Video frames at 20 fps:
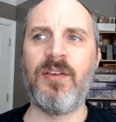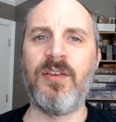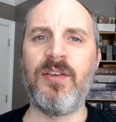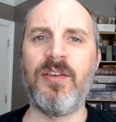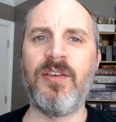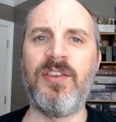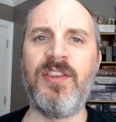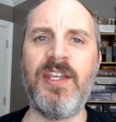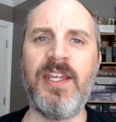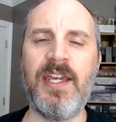
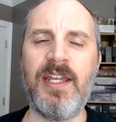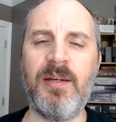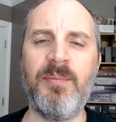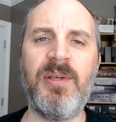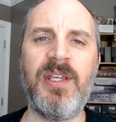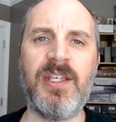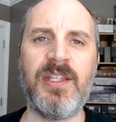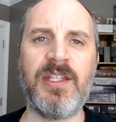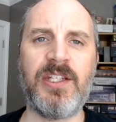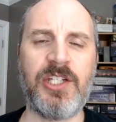The
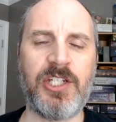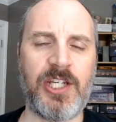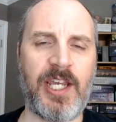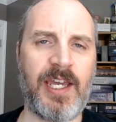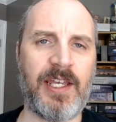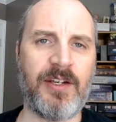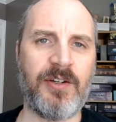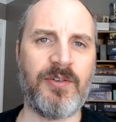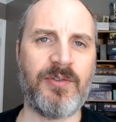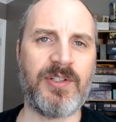Enemy in the
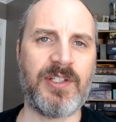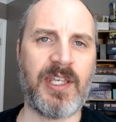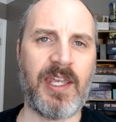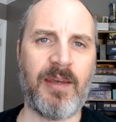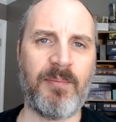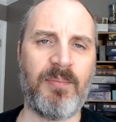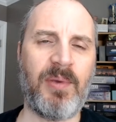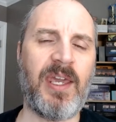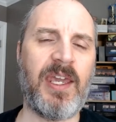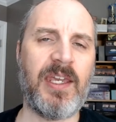Shadows
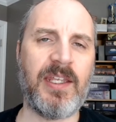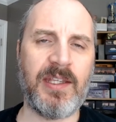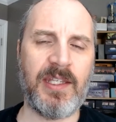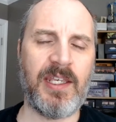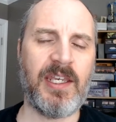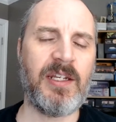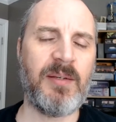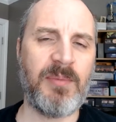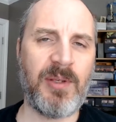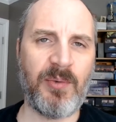campaign, The
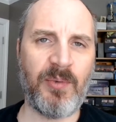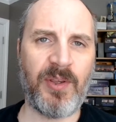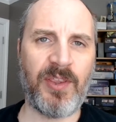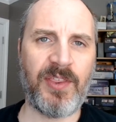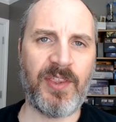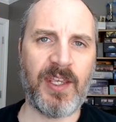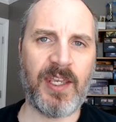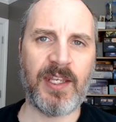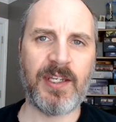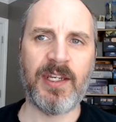Enemy
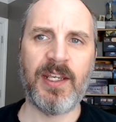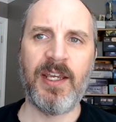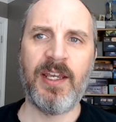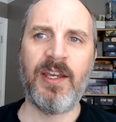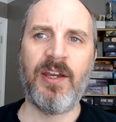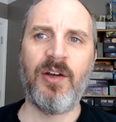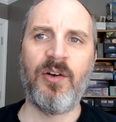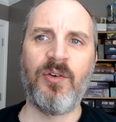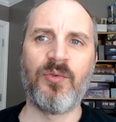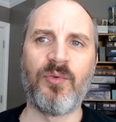Within,
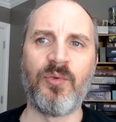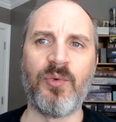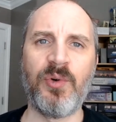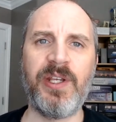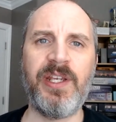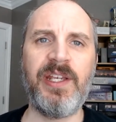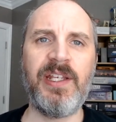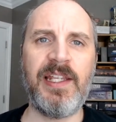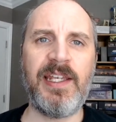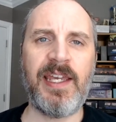
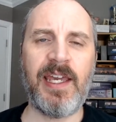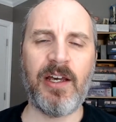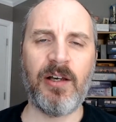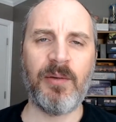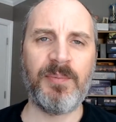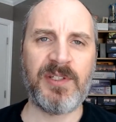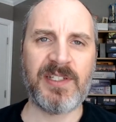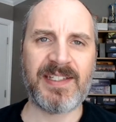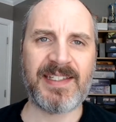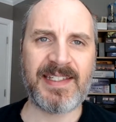really
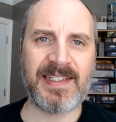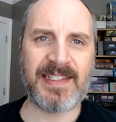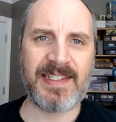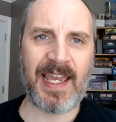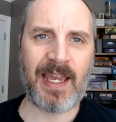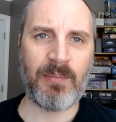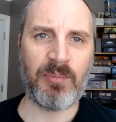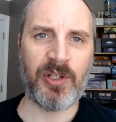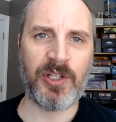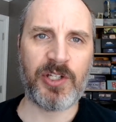helped
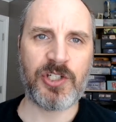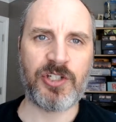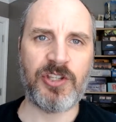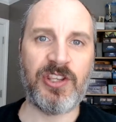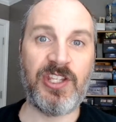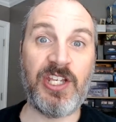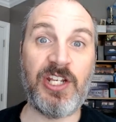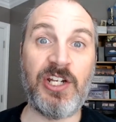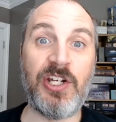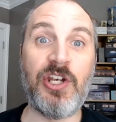establish
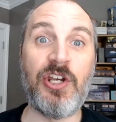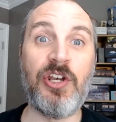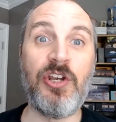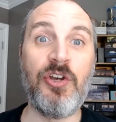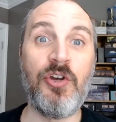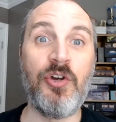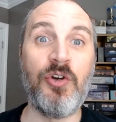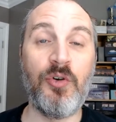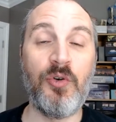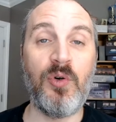the
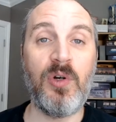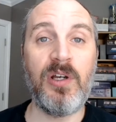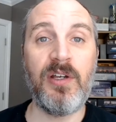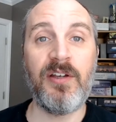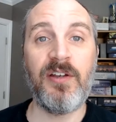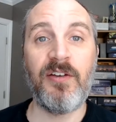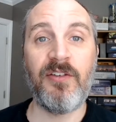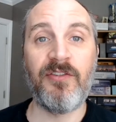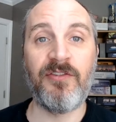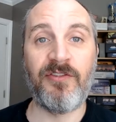new
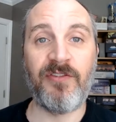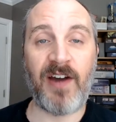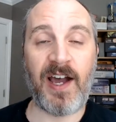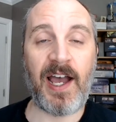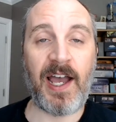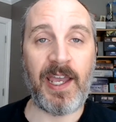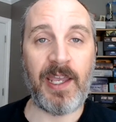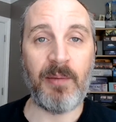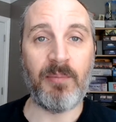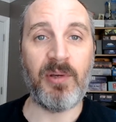
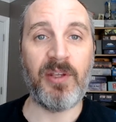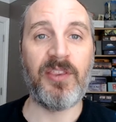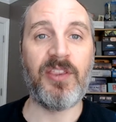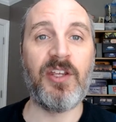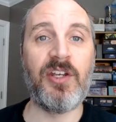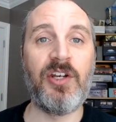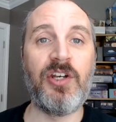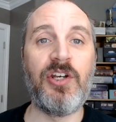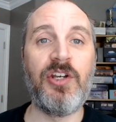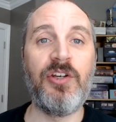vibe, the
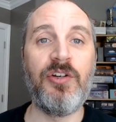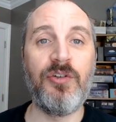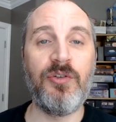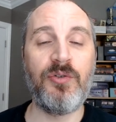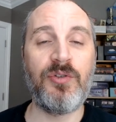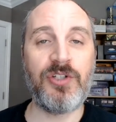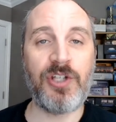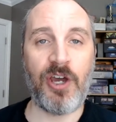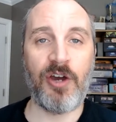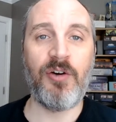new
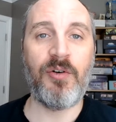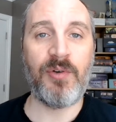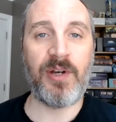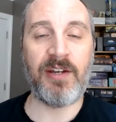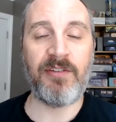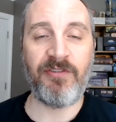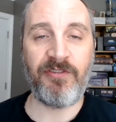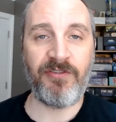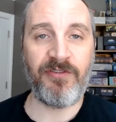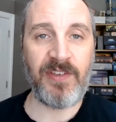tone
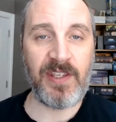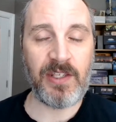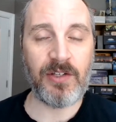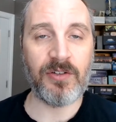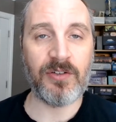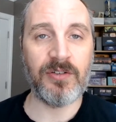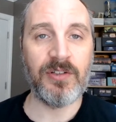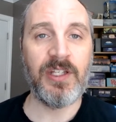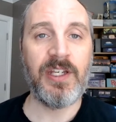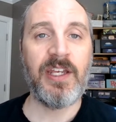and
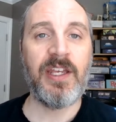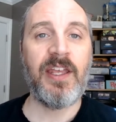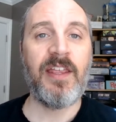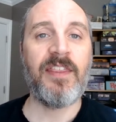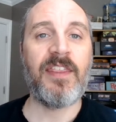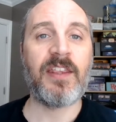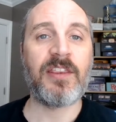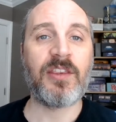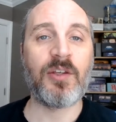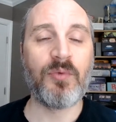feel
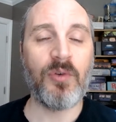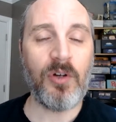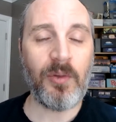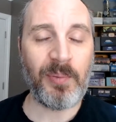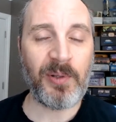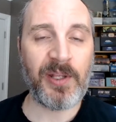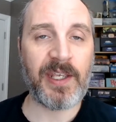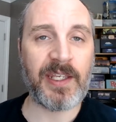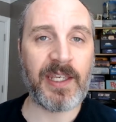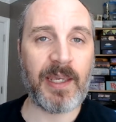that the
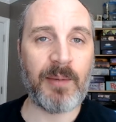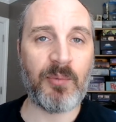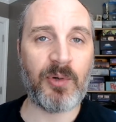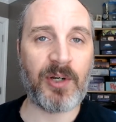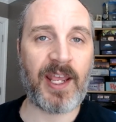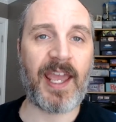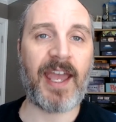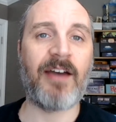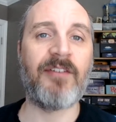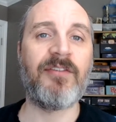role-playing game would have,